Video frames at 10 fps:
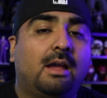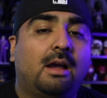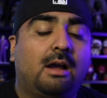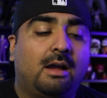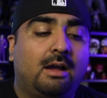
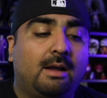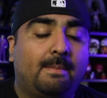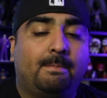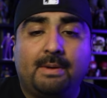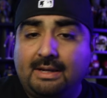
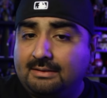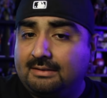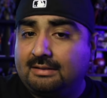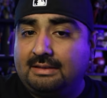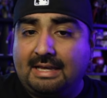
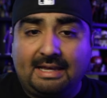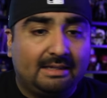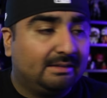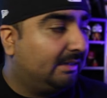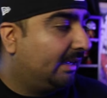But
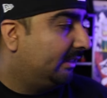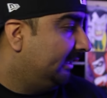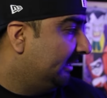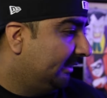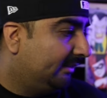I
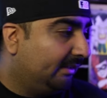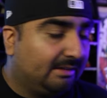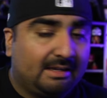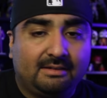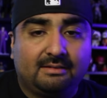think that's it,
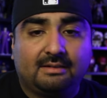guys.